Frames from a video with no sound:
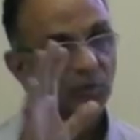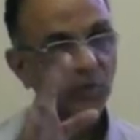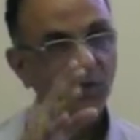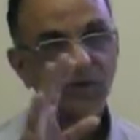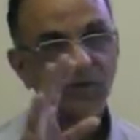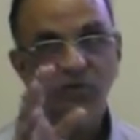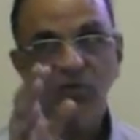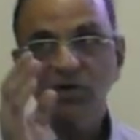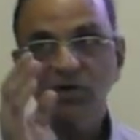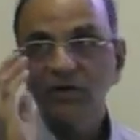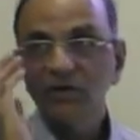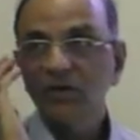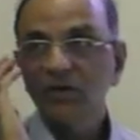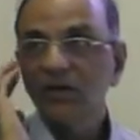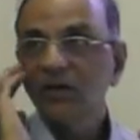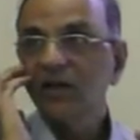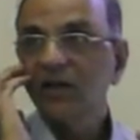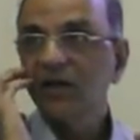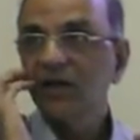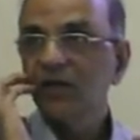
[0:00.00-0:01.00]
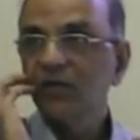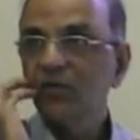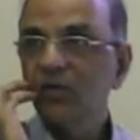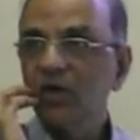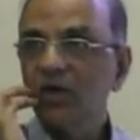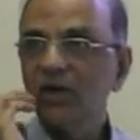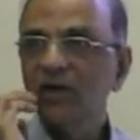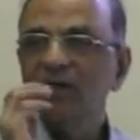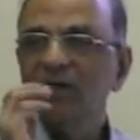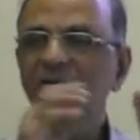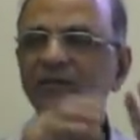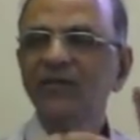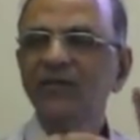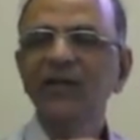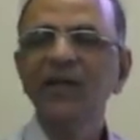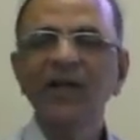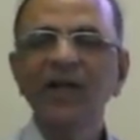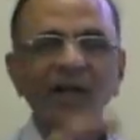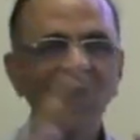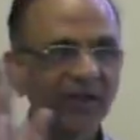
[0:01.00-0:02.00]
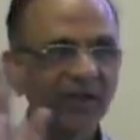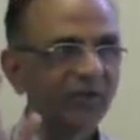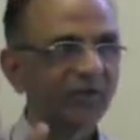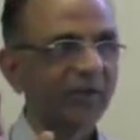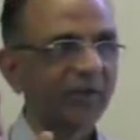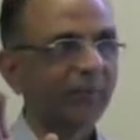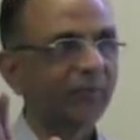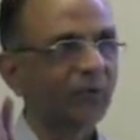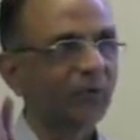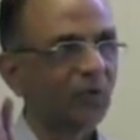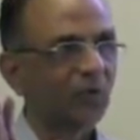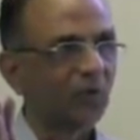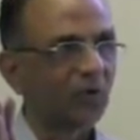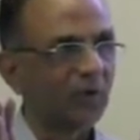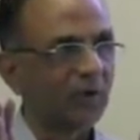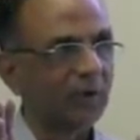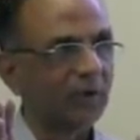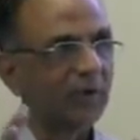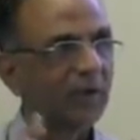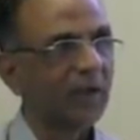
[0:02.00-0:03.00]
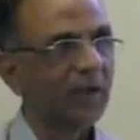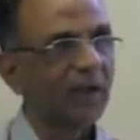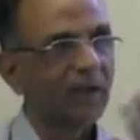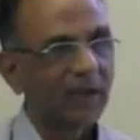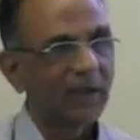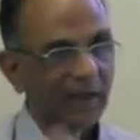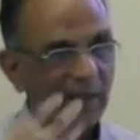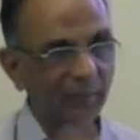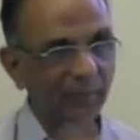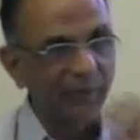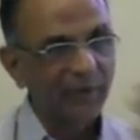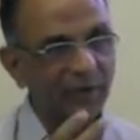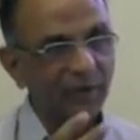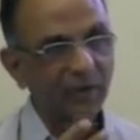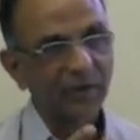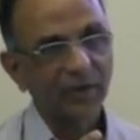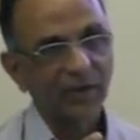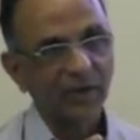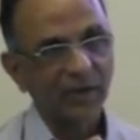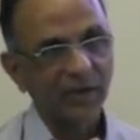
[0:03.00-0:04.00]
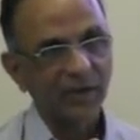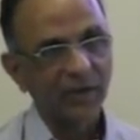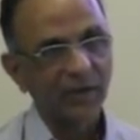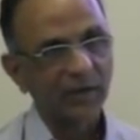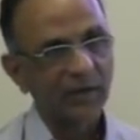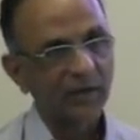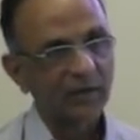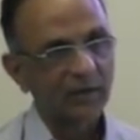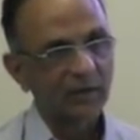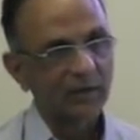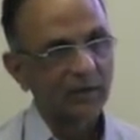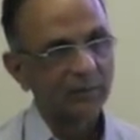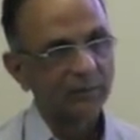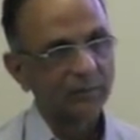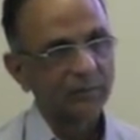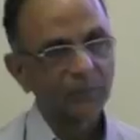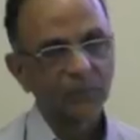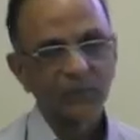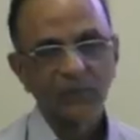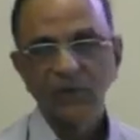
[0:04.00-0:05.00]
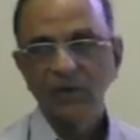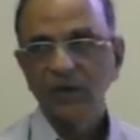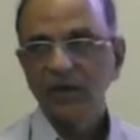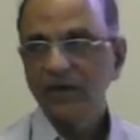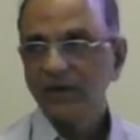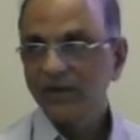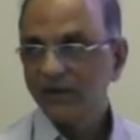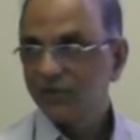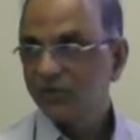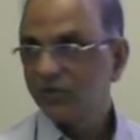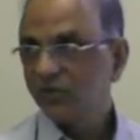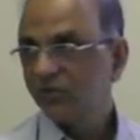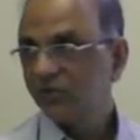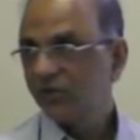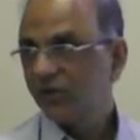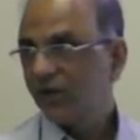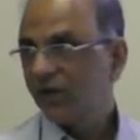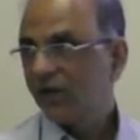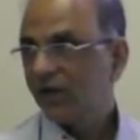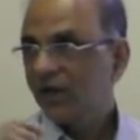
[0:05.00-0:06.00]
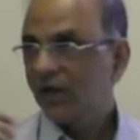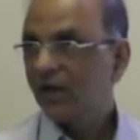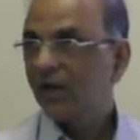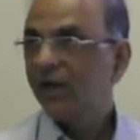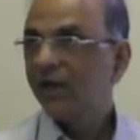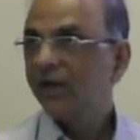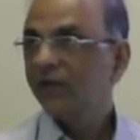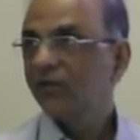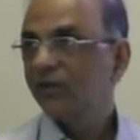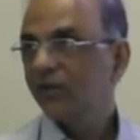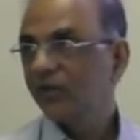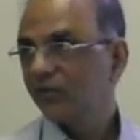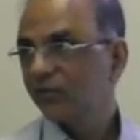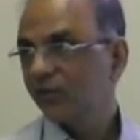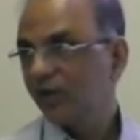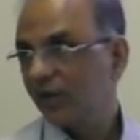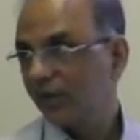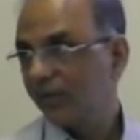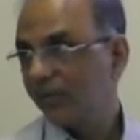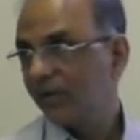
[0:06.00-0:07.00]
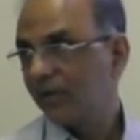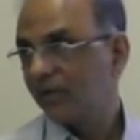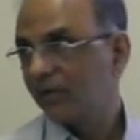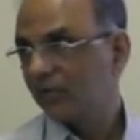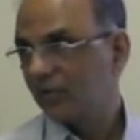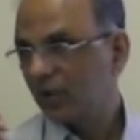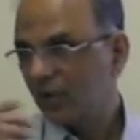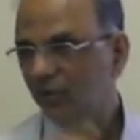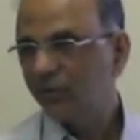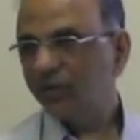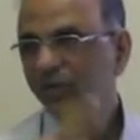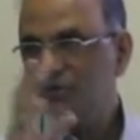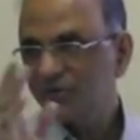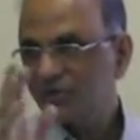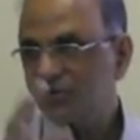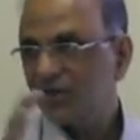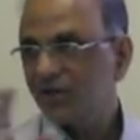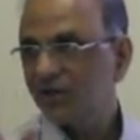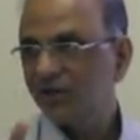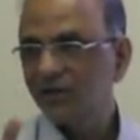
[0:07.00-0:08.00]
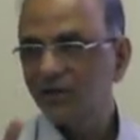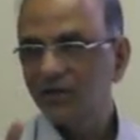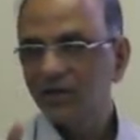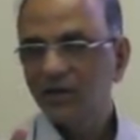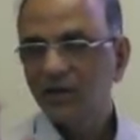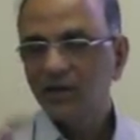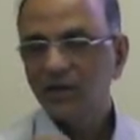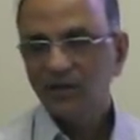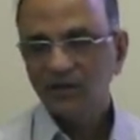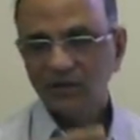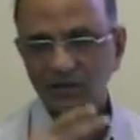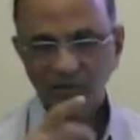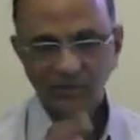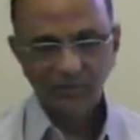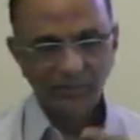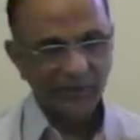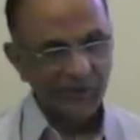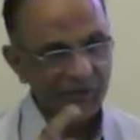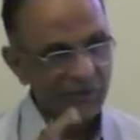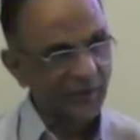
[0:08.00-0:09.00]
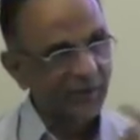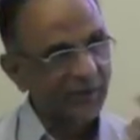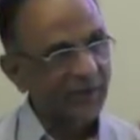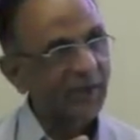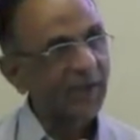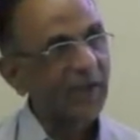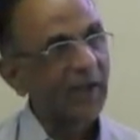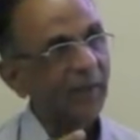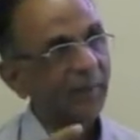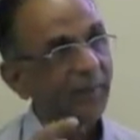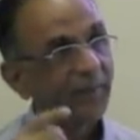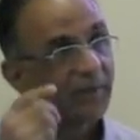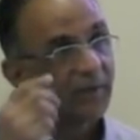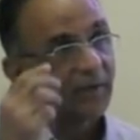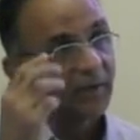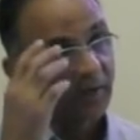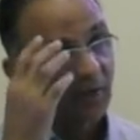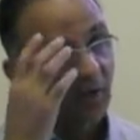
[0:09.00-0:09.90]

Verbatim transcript: why it's called a 38 wire, and it's hilarious, absolutely. Diameter in uh, in inches and length in centimeters. Now they have started mentioning the diameter